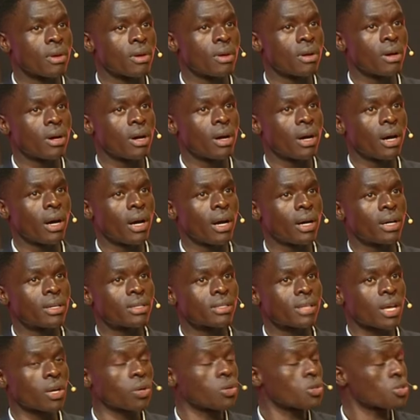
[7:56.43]

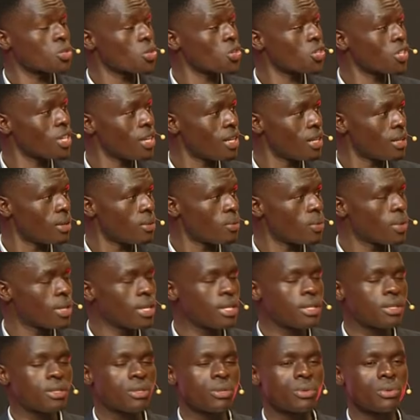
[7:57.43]
psychosocially. We
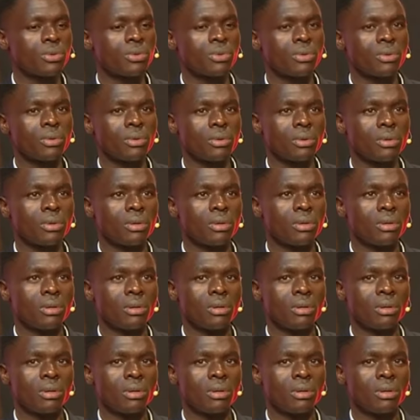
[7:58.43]
need to,